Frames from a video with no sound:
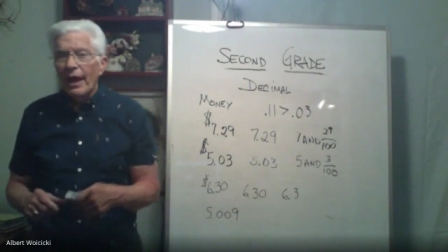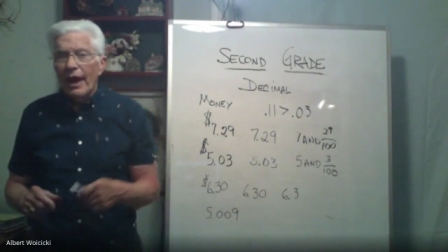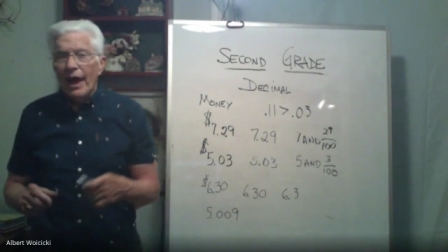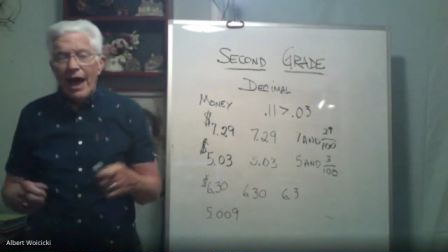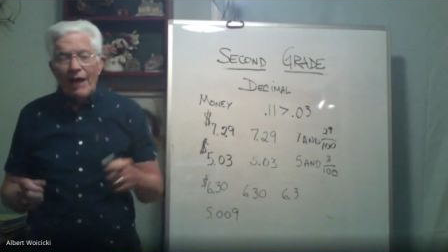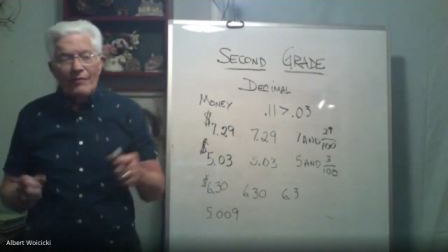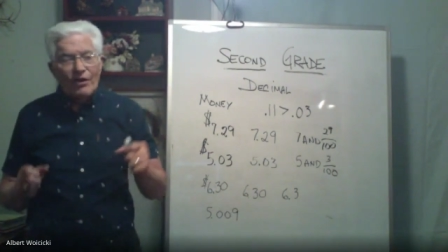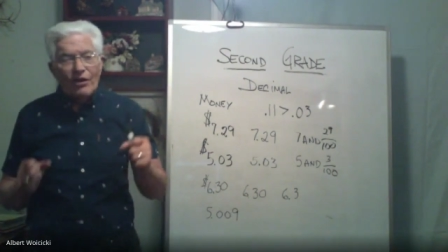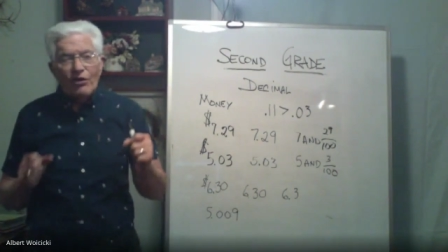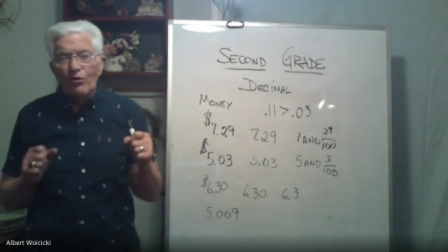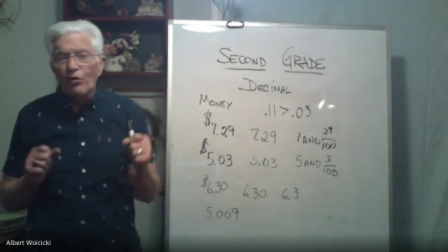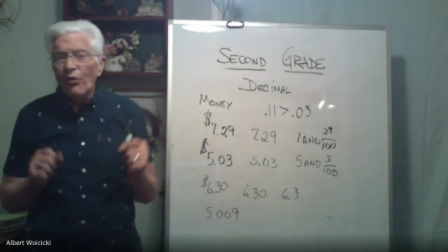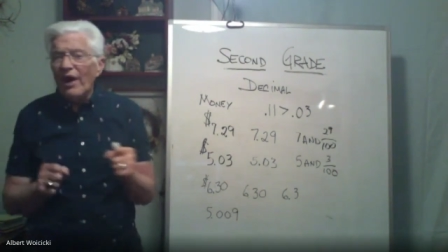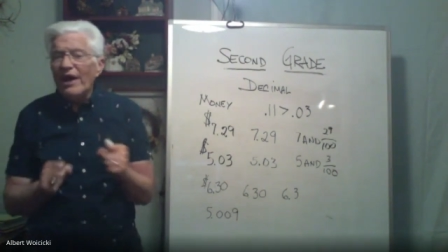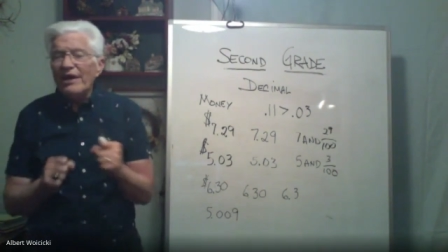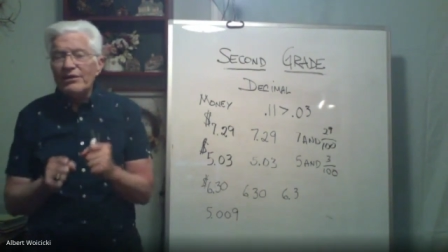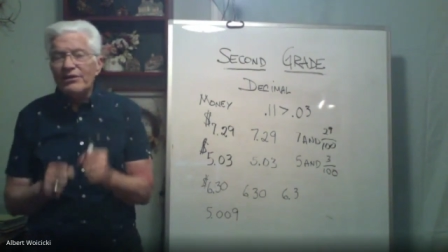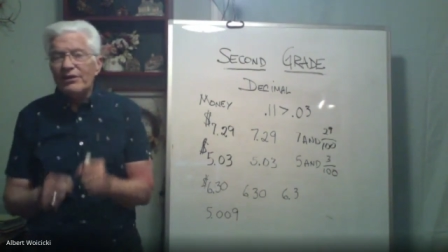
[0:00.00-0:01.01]
Have a
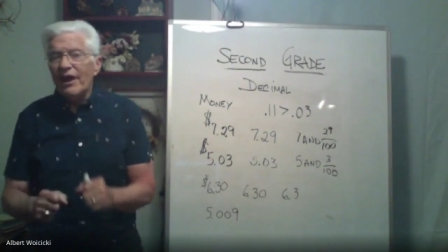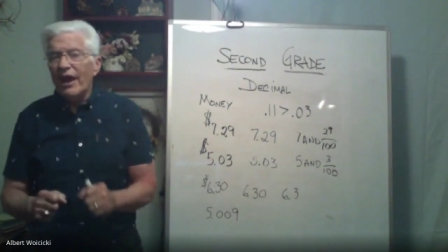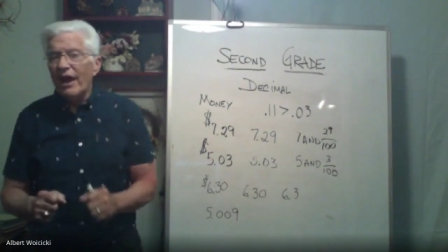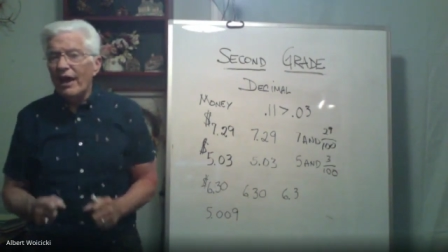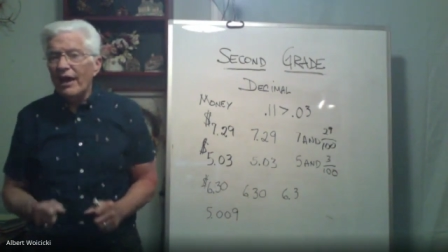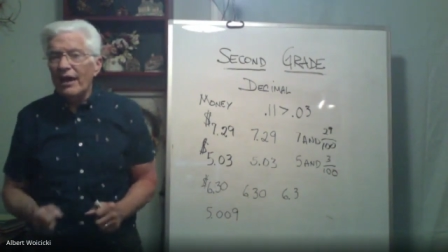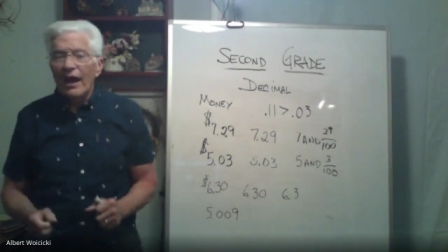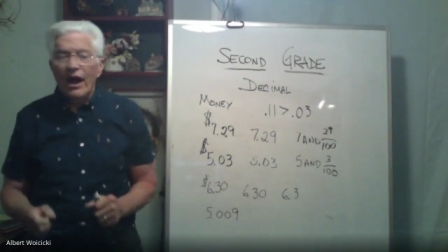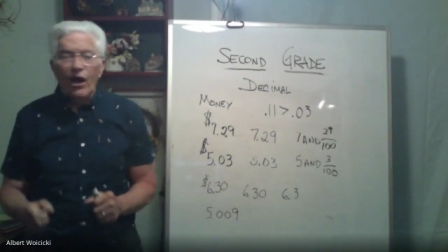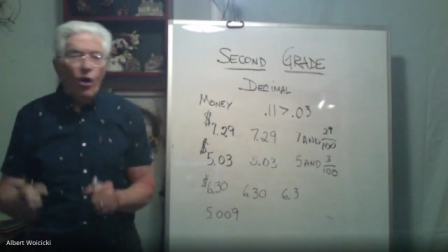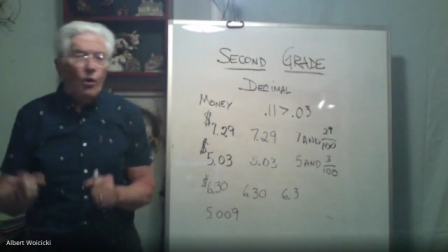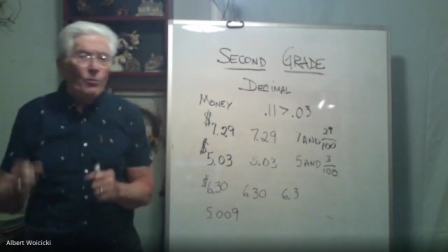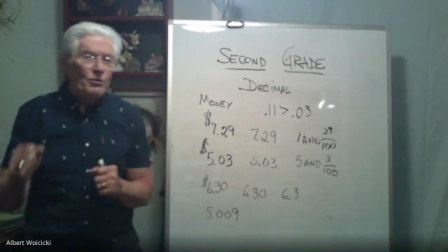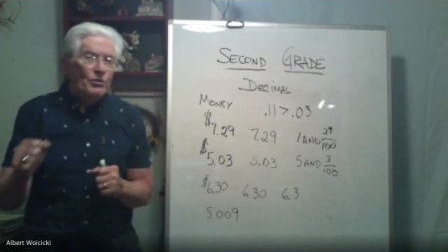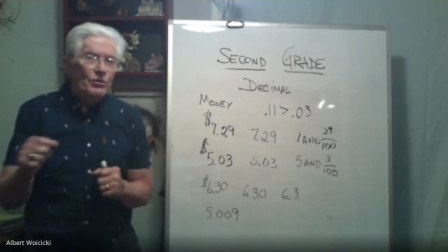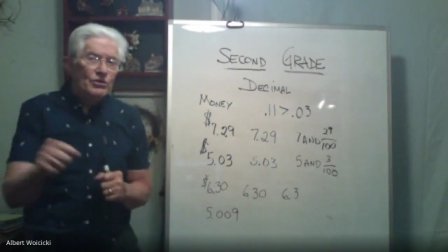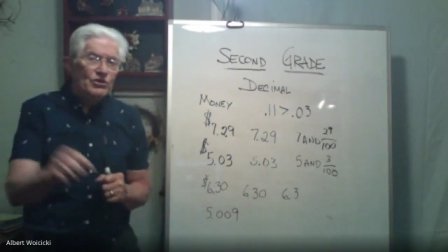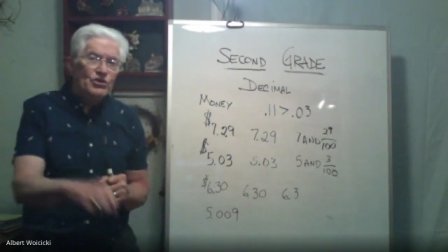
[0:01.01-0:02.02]
great day. I hope
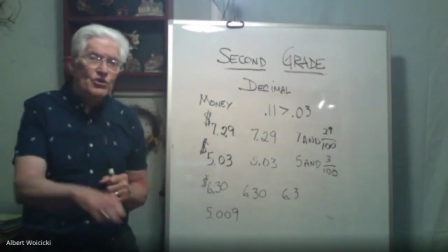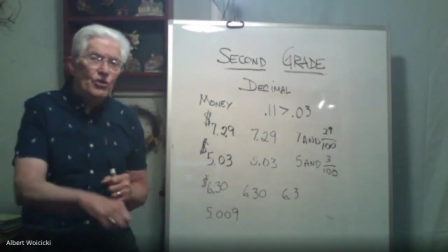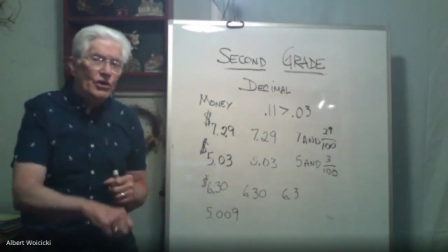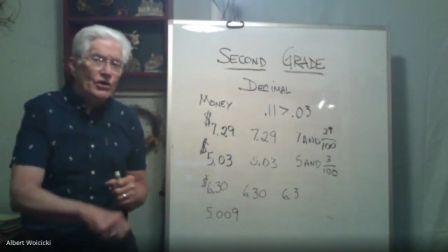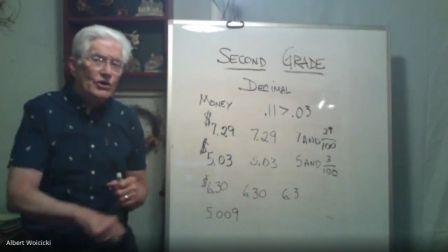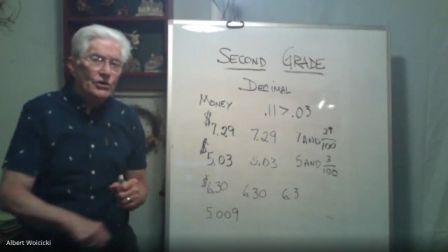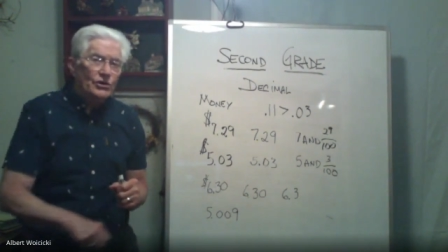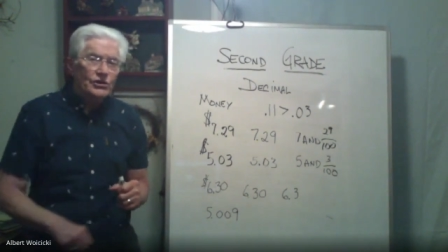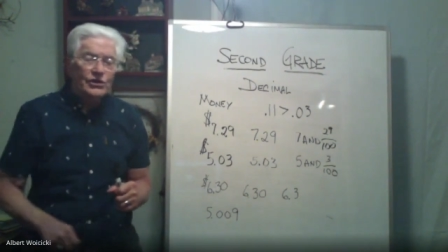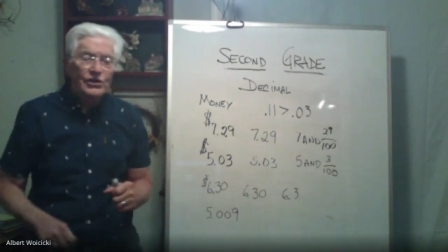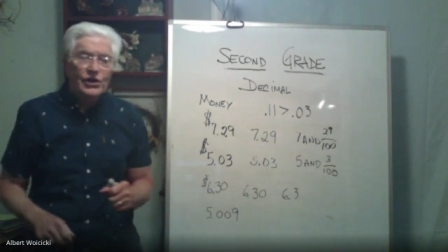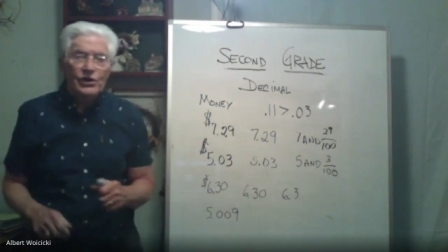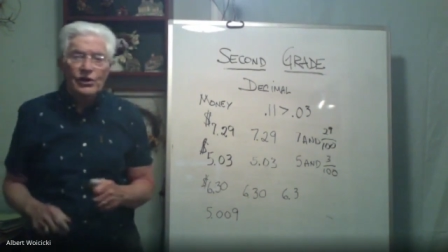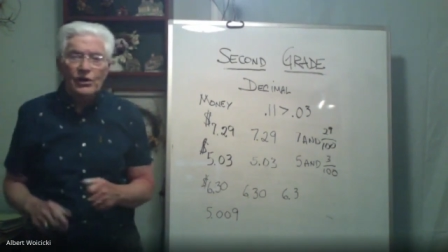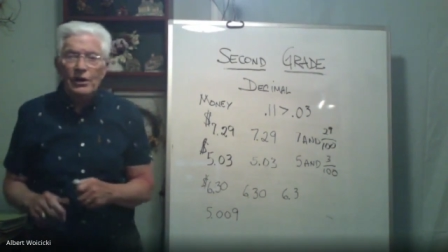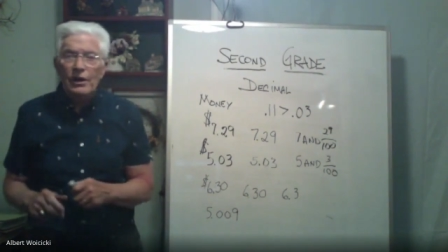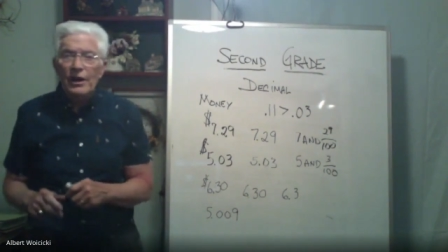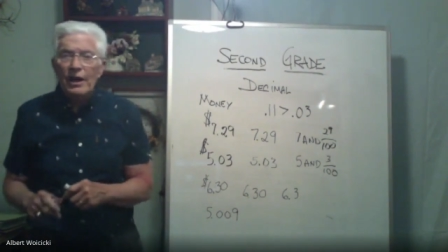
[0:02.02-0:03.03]
you enjoy your
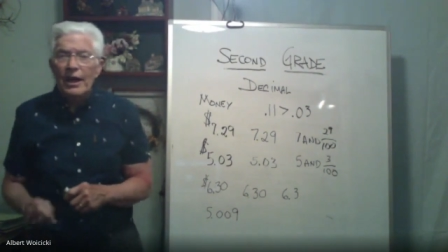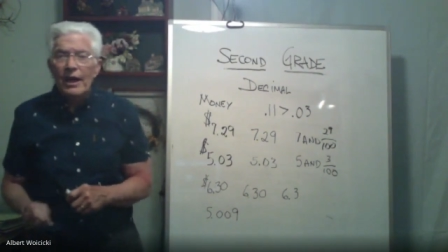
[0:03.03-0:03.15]
year.